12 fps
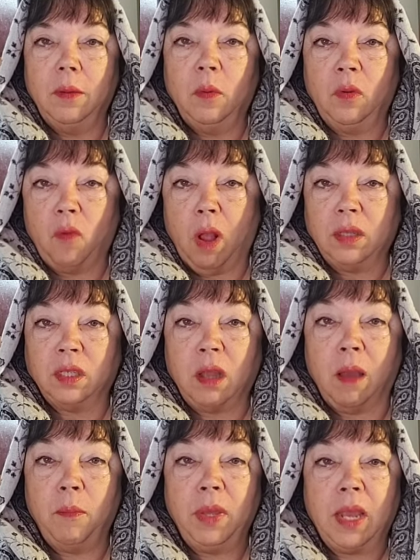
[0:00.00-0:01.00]
When
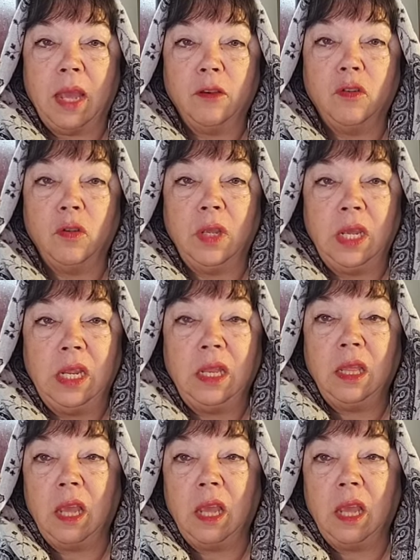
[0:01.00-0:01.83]
Rostam began to eat,